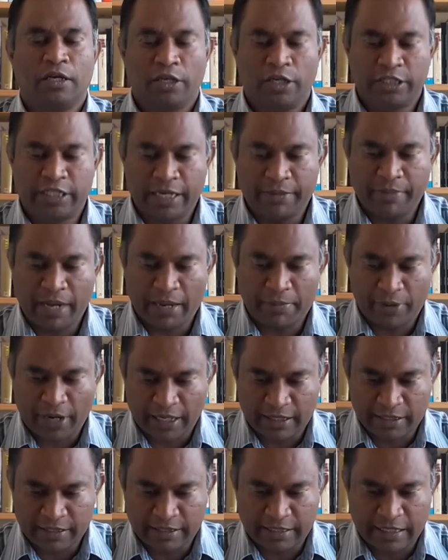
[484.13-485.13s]
You see, my
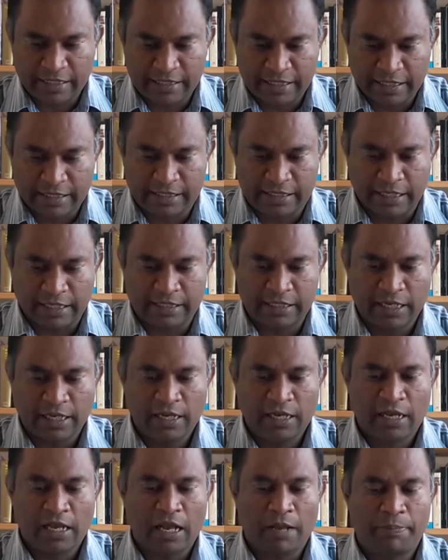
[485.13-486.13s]
brothers and sisters,
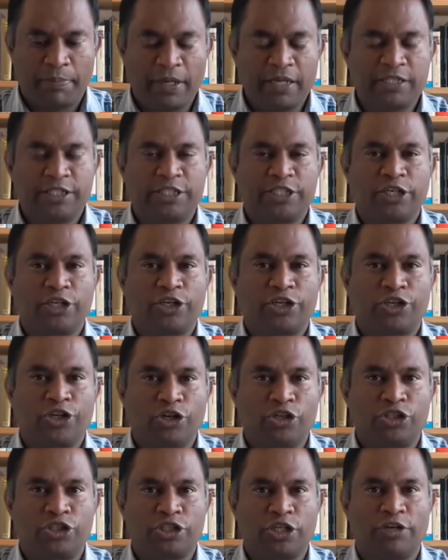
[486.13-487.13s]

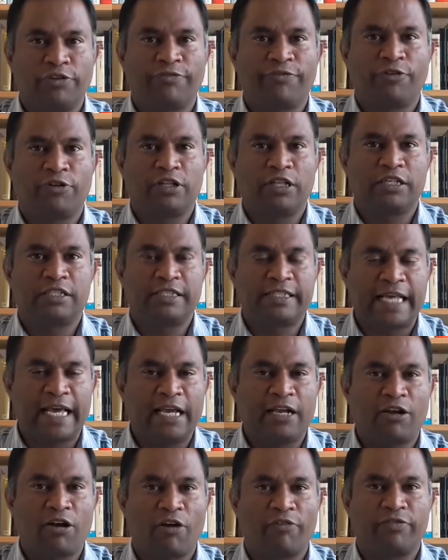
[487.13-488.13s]
persecution for the
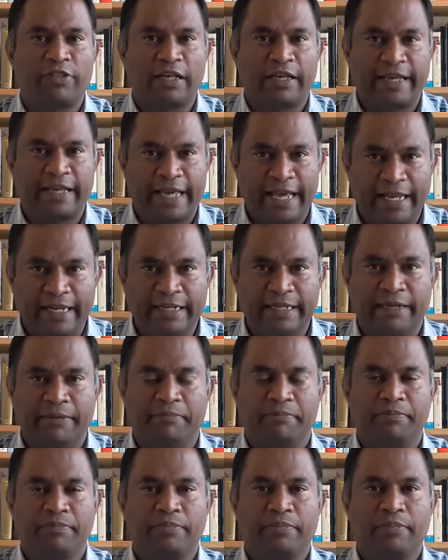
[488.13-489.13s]
sake of the
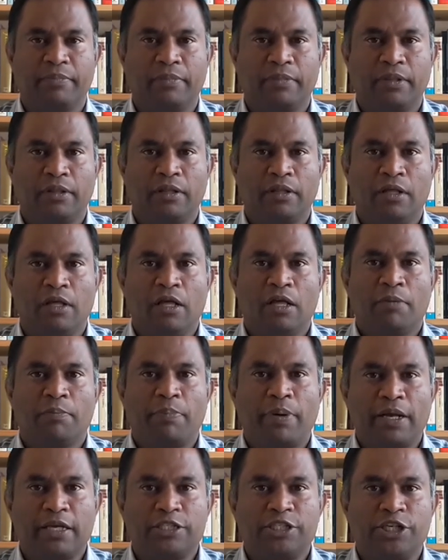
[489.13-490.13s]
kingdom,
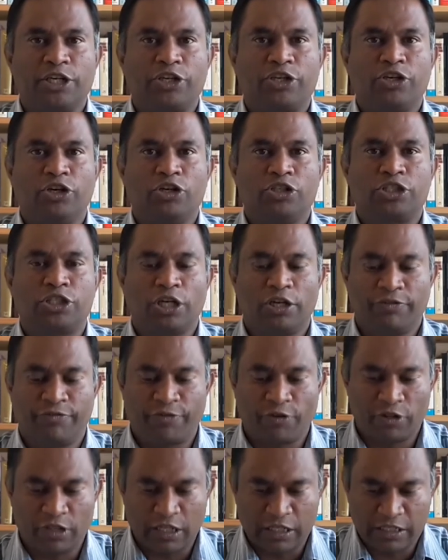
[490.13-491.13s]
persecution
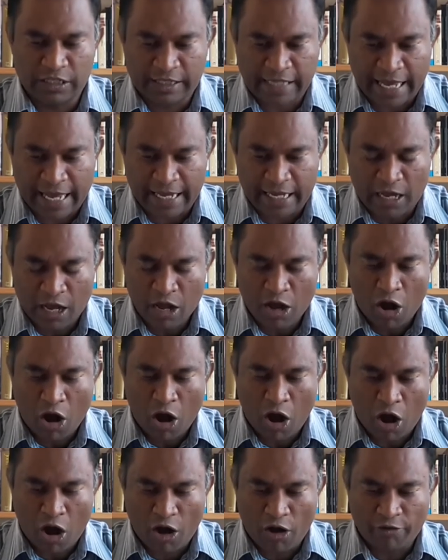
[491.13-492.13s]
for the sake
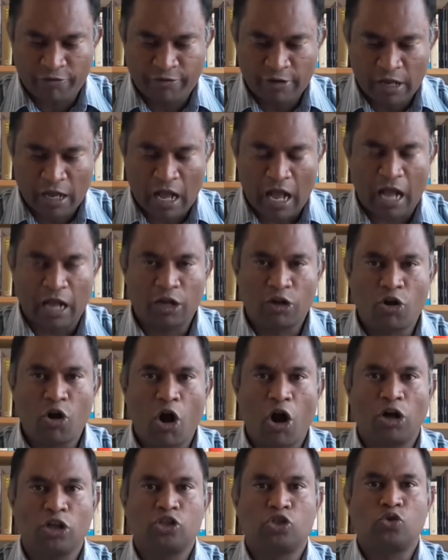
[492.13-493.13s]
of uh,
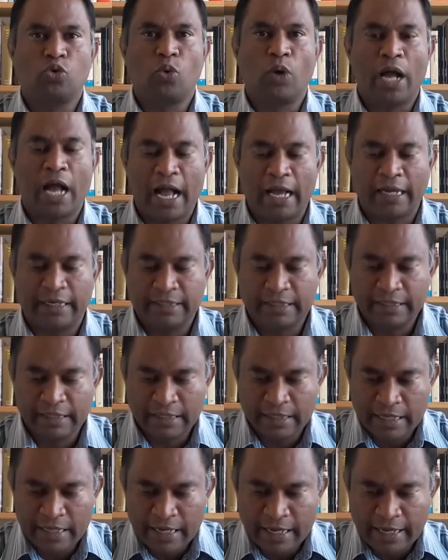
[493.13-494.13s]
God's word,
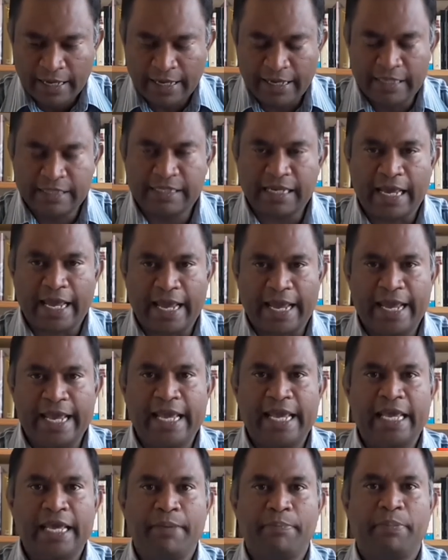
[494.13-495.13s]
is
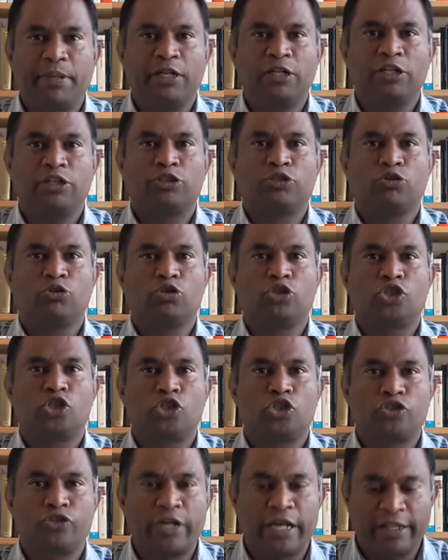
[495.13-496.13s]
able to
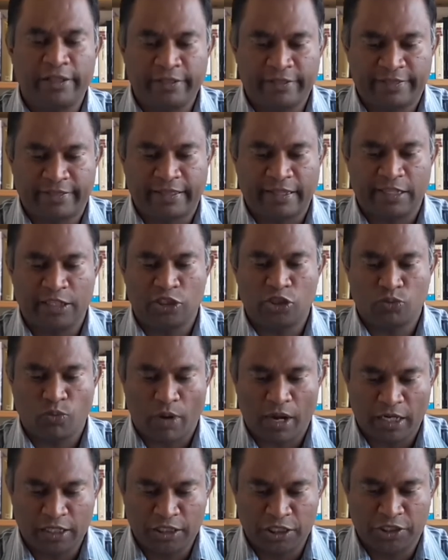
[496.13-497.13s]
strengthen
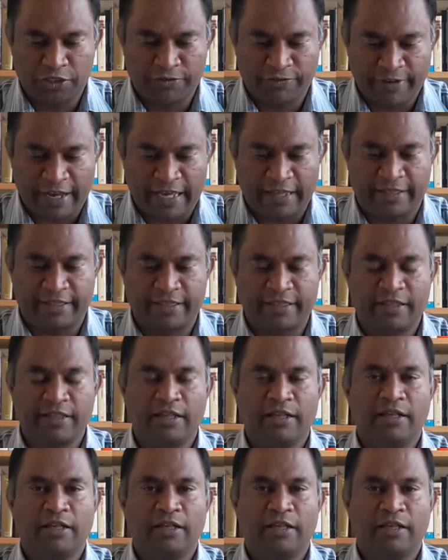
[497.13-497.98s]
one's faith